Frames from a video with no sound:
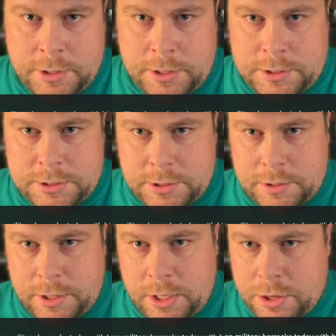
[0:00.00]

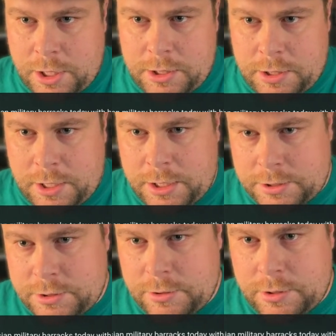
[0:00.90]
They thought that they could
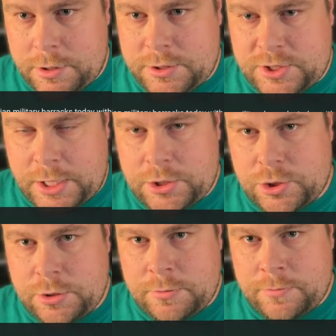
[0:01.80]

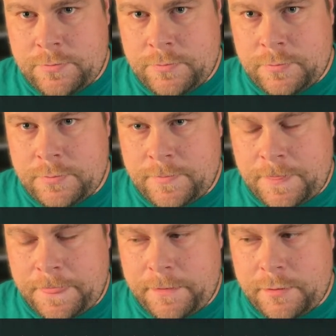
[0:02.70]
sanction
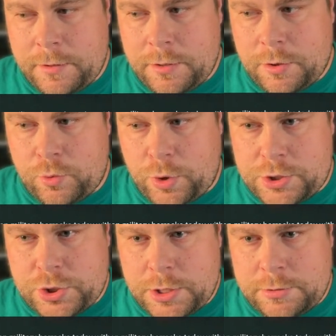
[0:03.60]

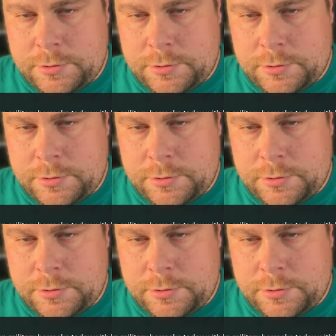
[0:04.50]
Russia,